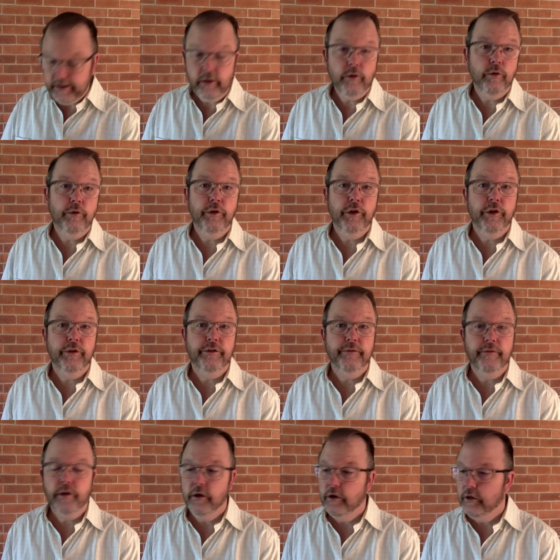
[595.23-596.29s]
good news of
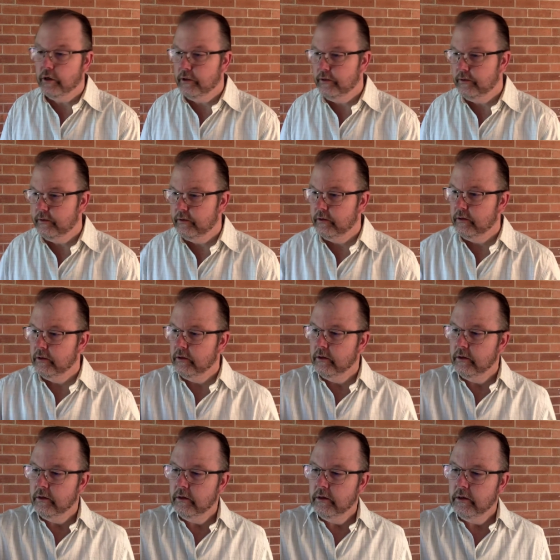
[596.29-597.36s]
God.
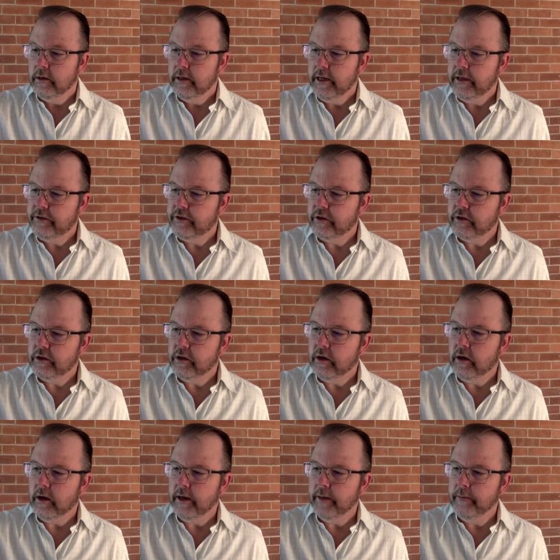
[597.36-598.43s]
It's the
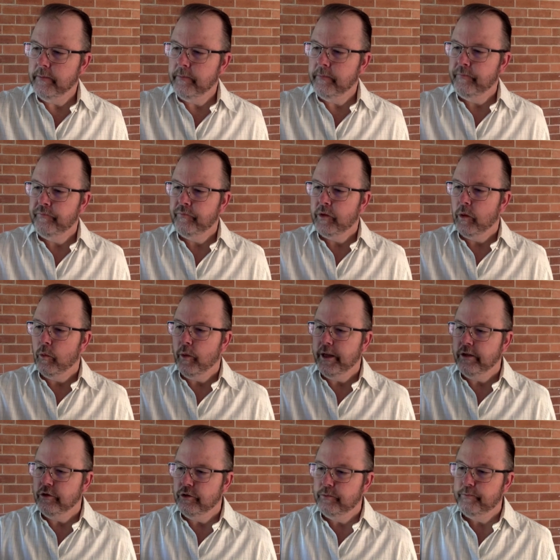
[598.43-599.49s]
time
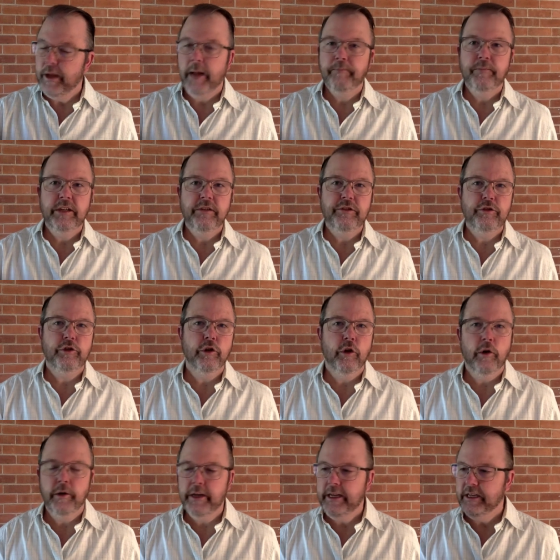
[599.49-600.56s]
when Baptist
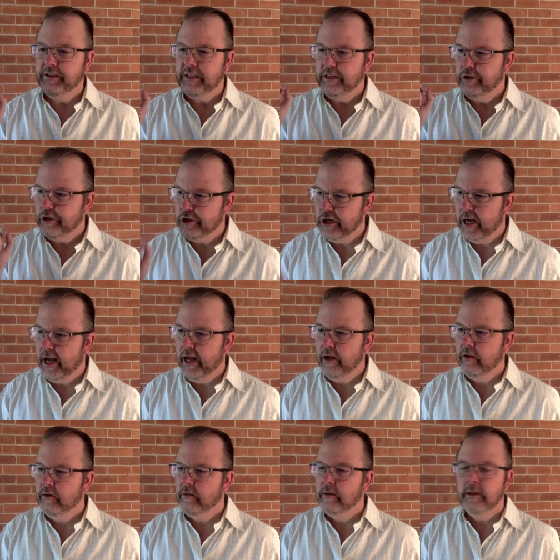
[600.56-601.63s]
John is in
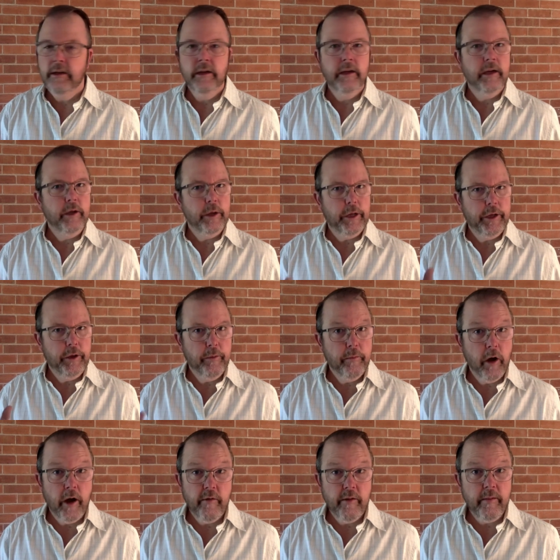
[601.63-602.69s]
jail. Uh, you
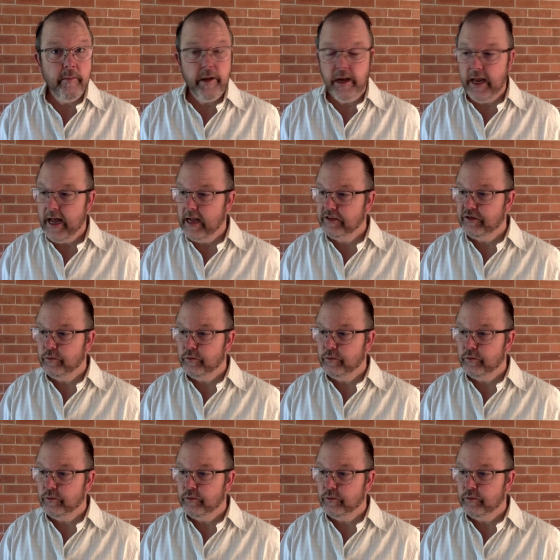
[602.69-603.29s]
might remember last